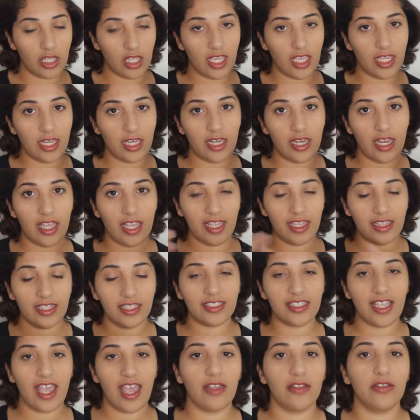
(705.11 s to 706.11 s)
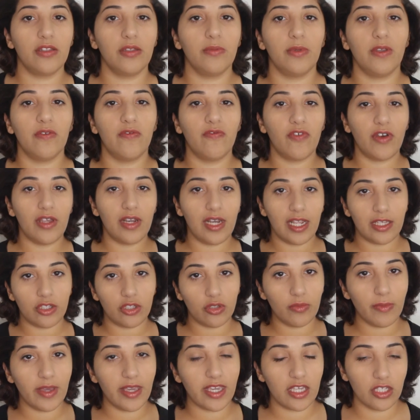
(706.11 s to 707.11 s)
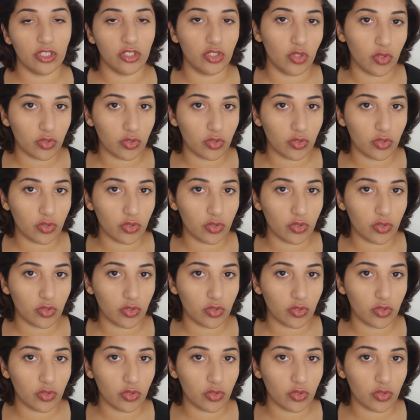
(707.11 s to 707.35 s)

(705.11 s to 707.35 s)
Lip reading: And it doesn't have to be fun like you making